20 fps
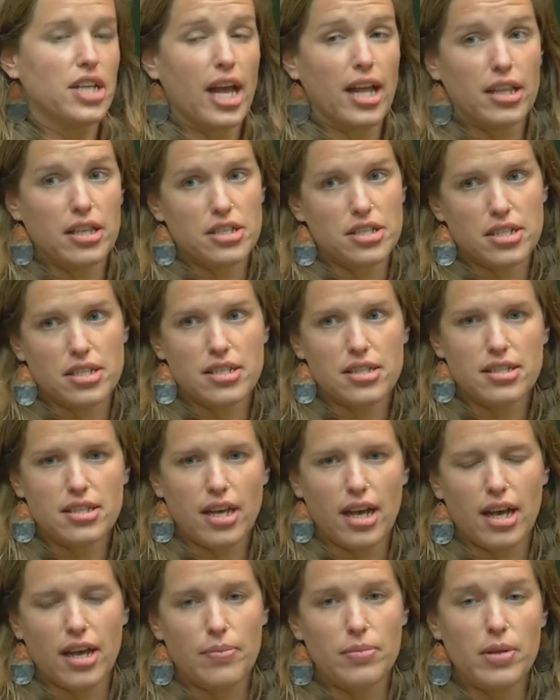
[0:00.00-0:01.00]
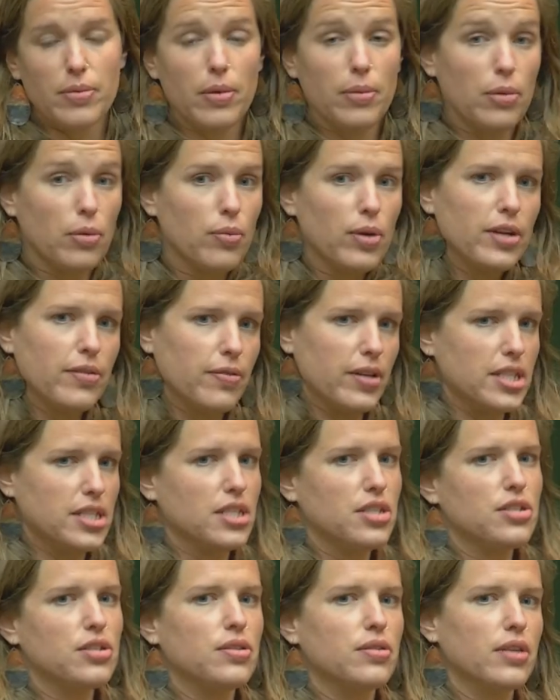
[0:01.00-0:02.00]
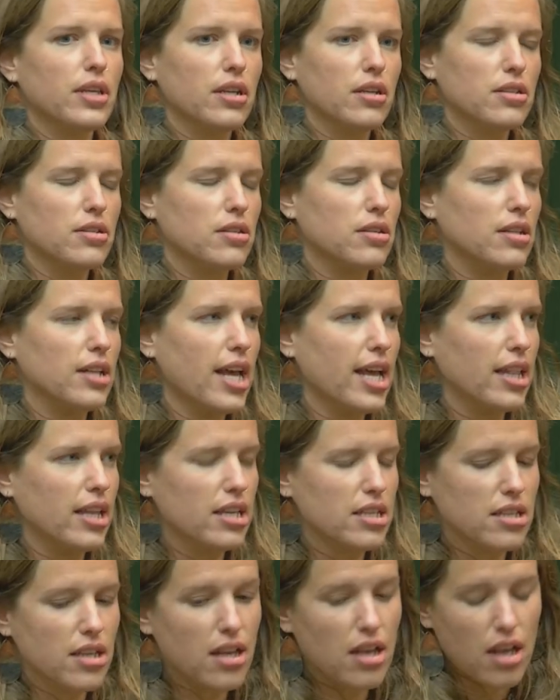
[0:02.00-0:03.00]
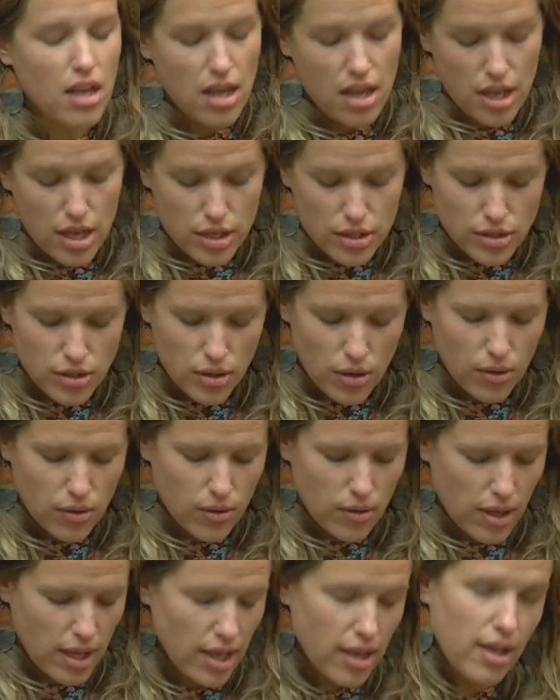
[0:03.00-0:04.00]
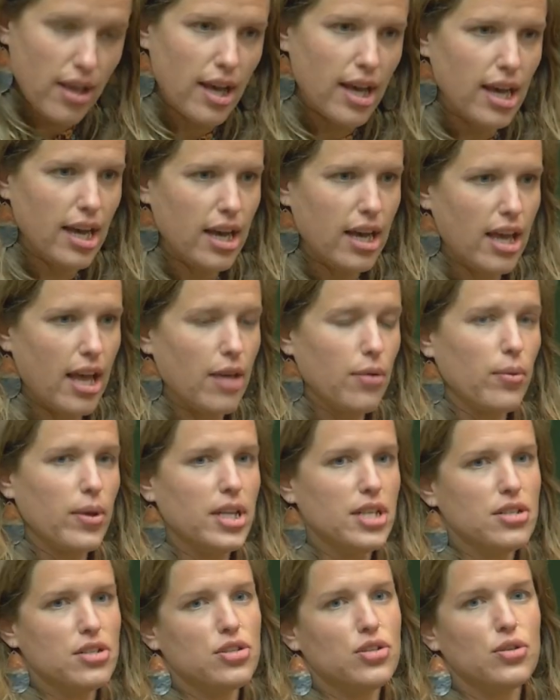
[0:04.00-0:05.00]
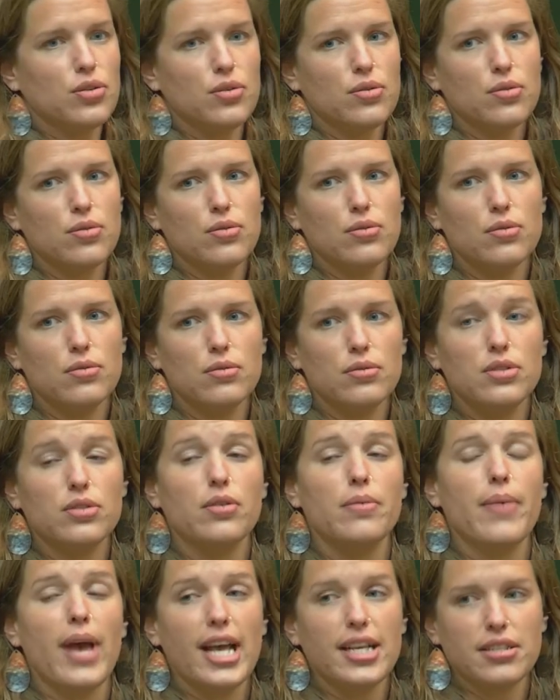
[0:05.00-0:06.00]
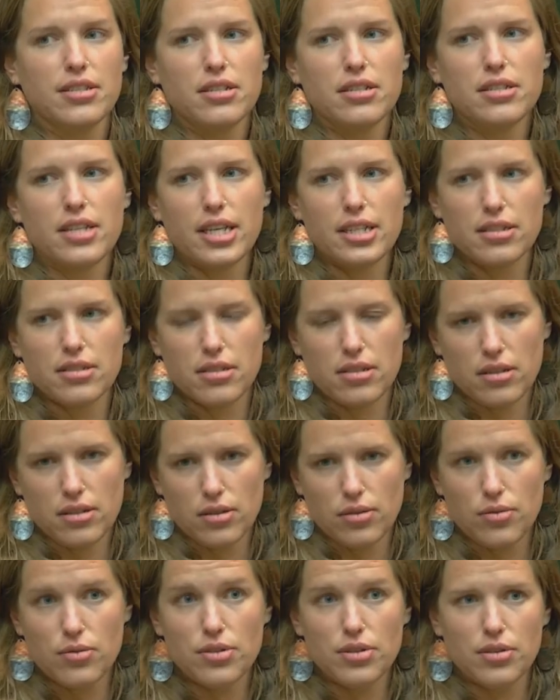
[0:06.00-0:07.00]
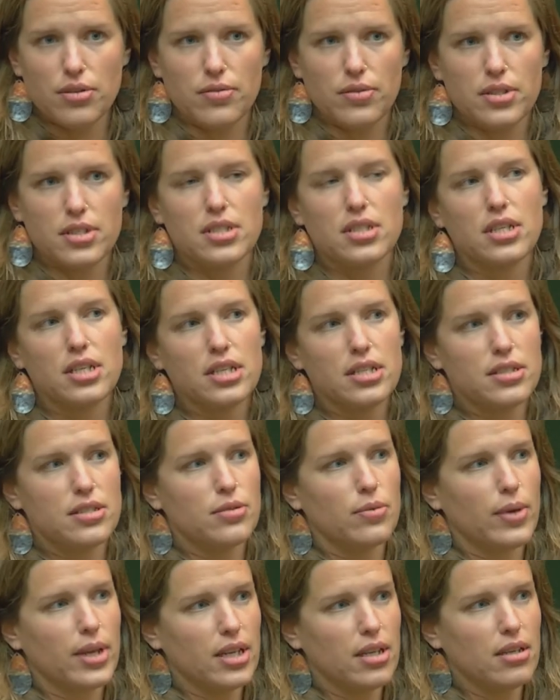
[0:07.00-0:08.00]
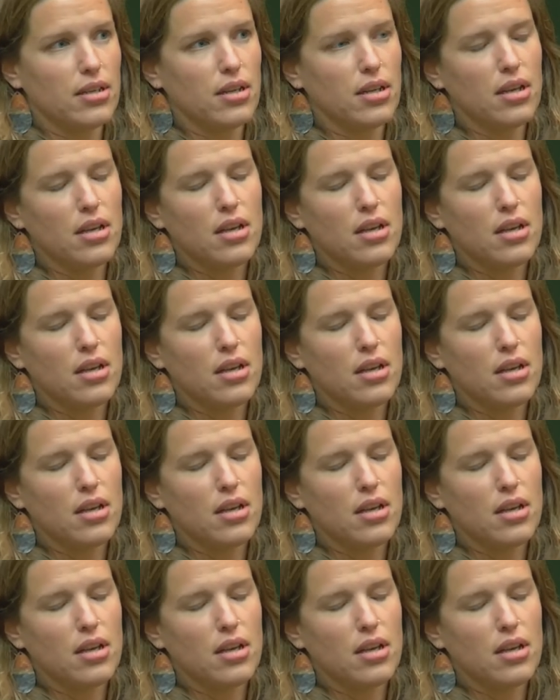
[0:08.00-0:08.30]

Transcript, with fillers: challenges um, that maybe we're facing too here on Turtle Island. So uh, I went to do a master's at Lund University in Sweden,